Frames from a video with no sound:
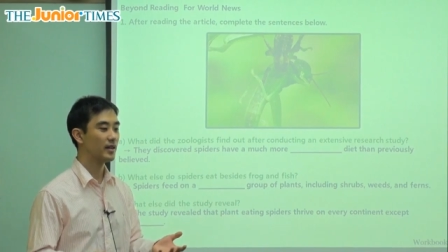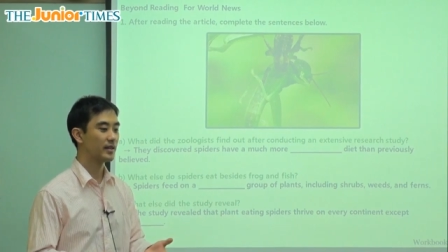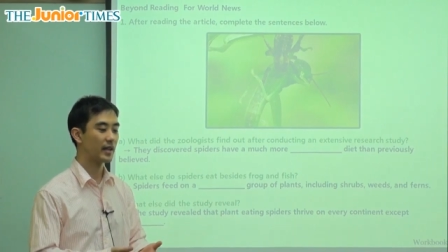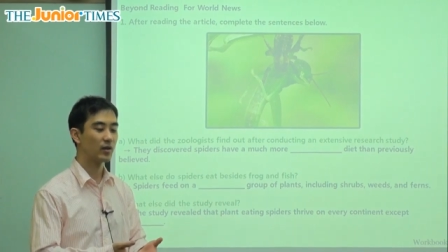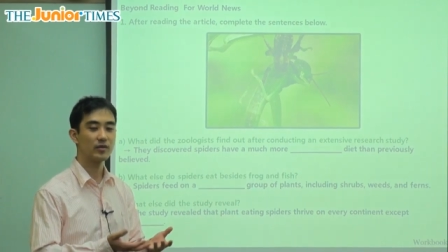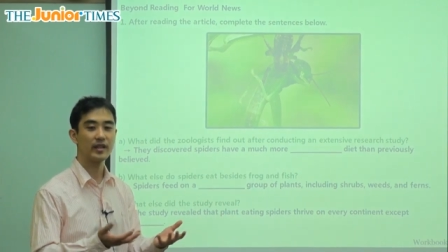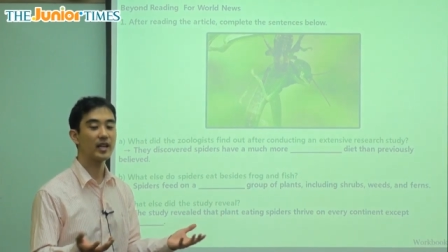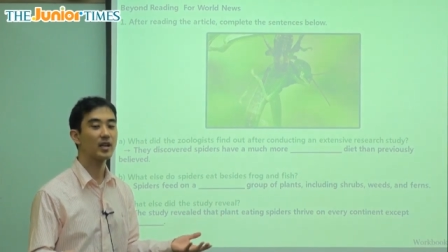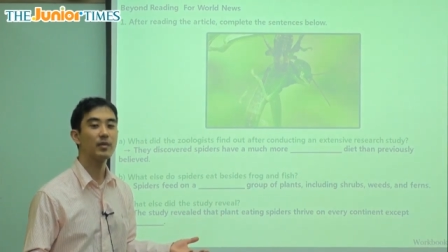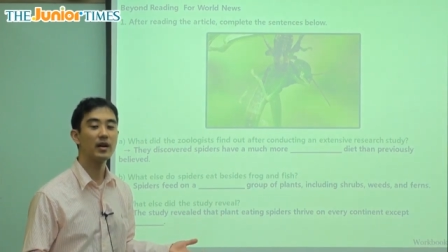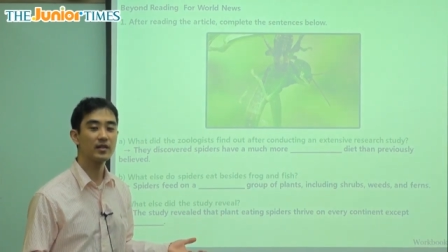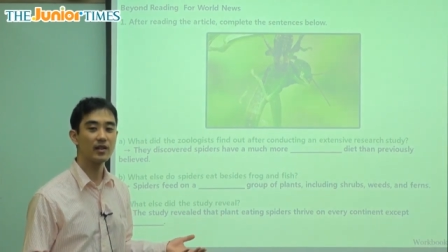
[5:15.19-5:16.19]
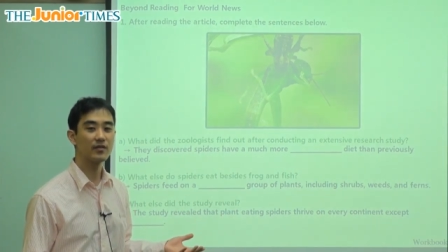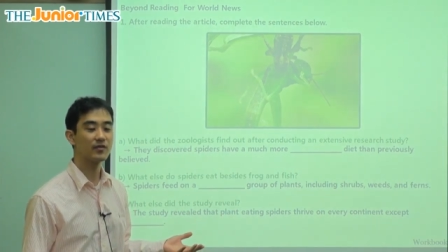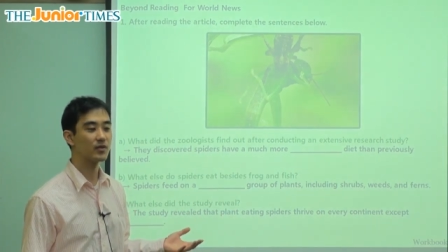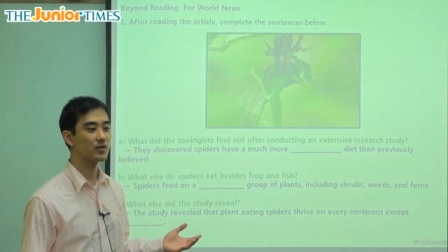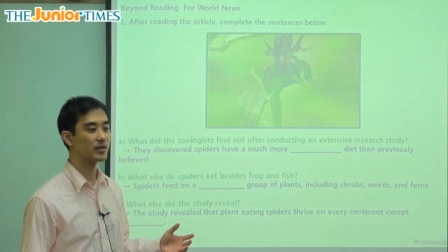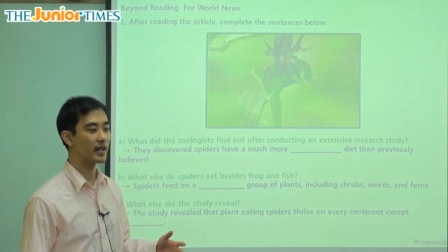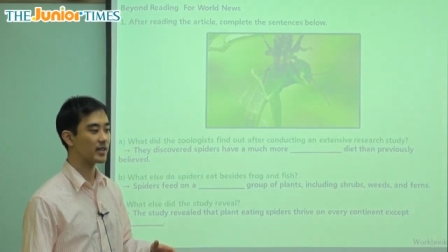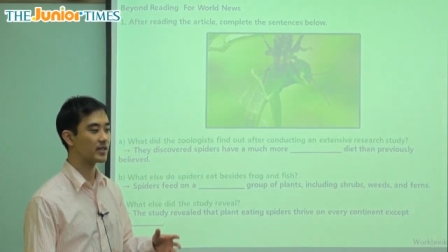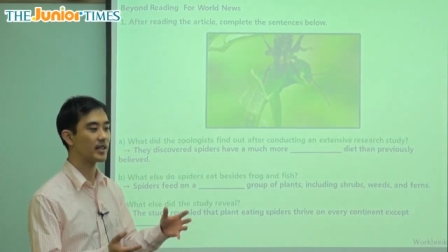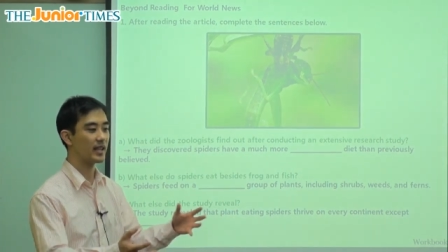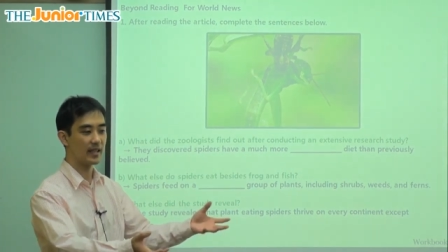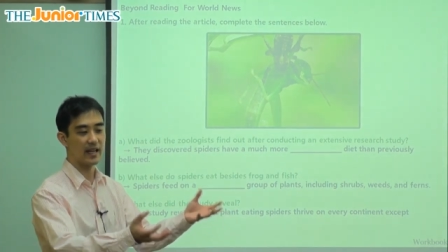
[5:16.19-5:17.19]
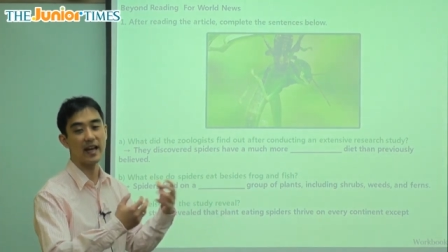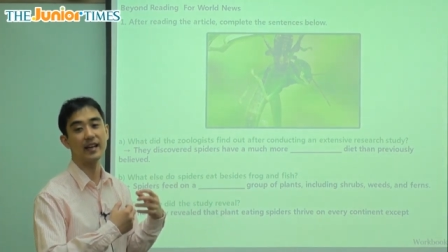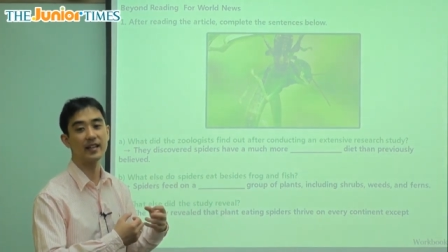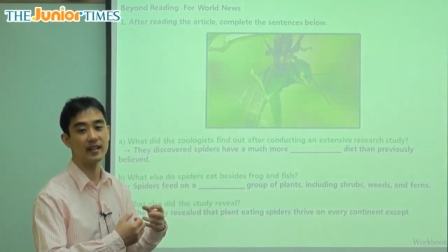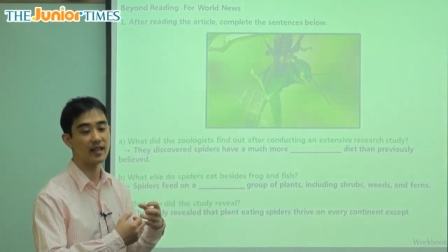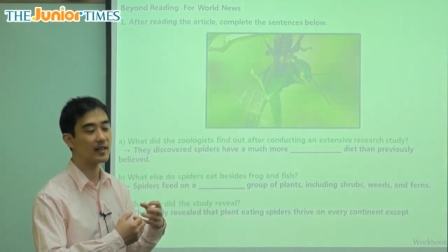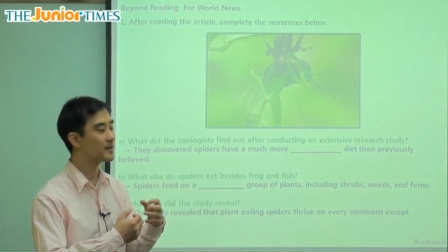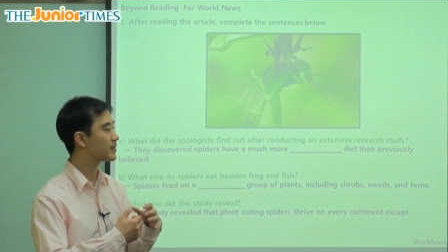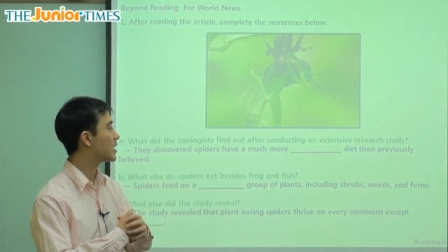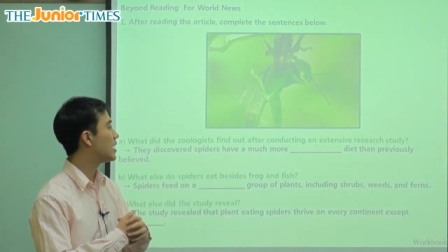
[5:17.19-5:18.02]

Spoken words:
They don't think about their food. They just eat anything.